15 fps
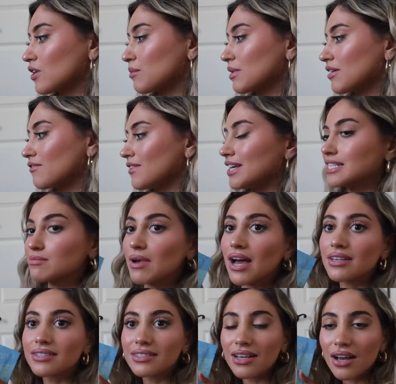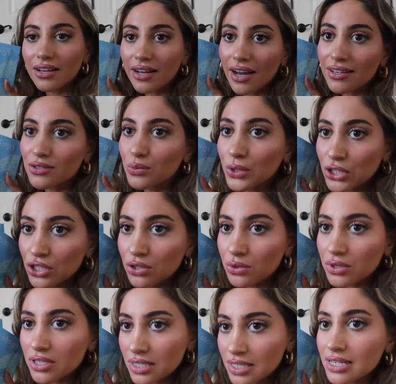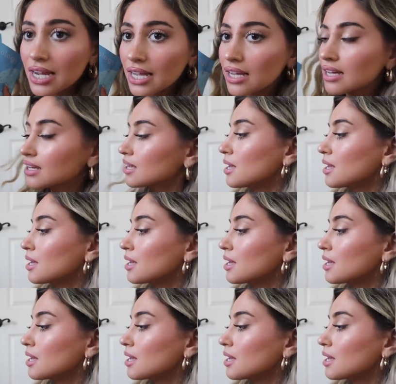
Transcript: Firming face mask. Guys, we should do this tonight